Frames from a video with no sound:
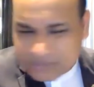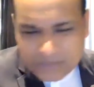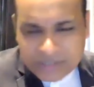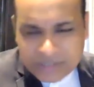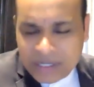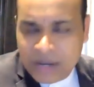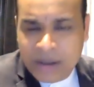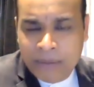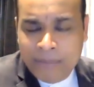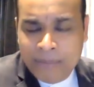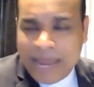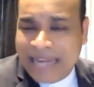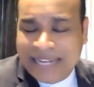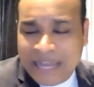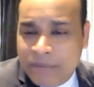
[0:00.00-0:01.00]

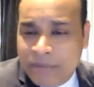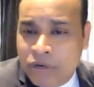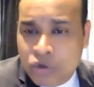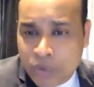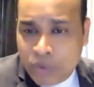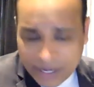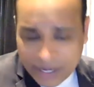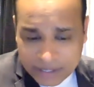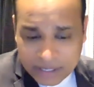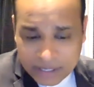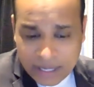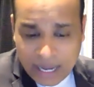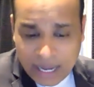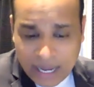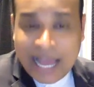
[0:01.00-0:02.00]
black diamond rank,
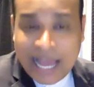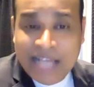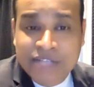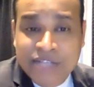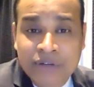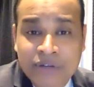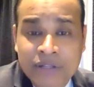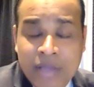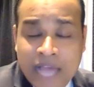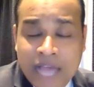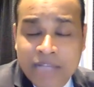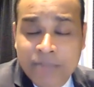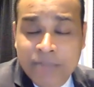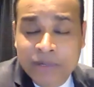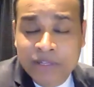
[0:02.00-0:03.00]
and as
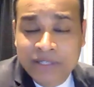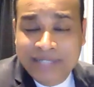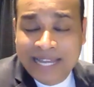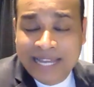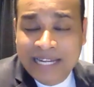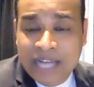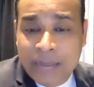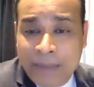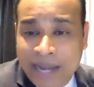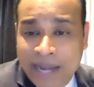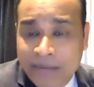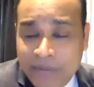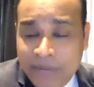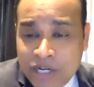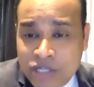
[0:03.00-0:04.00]
per the 10
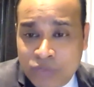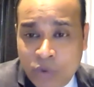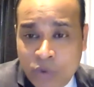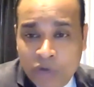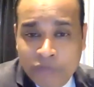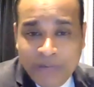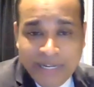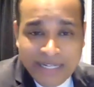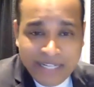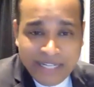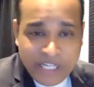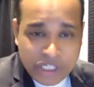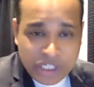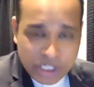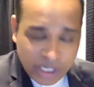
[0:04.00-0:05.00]
commandments what we
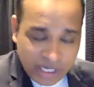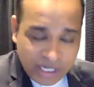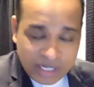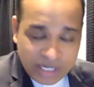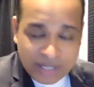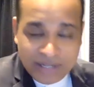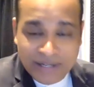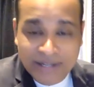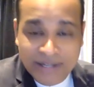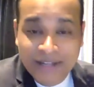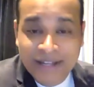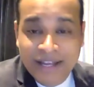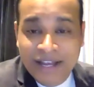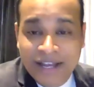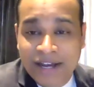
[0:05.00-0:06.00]
teach in
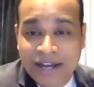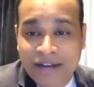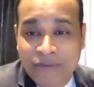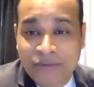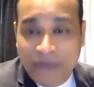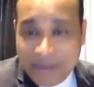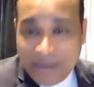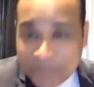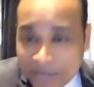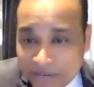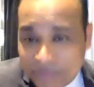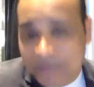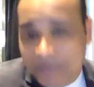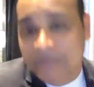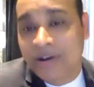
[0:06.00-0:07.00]

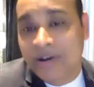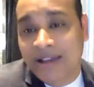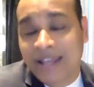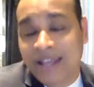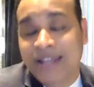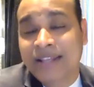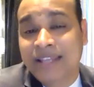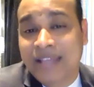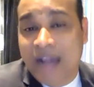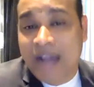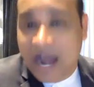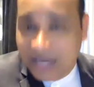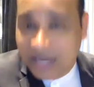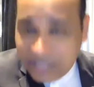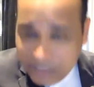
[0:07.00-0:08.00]
VibrantViva, in the
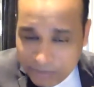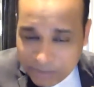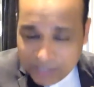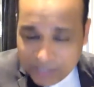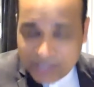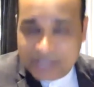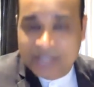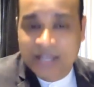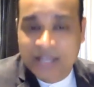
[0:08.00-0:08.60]
RTPs,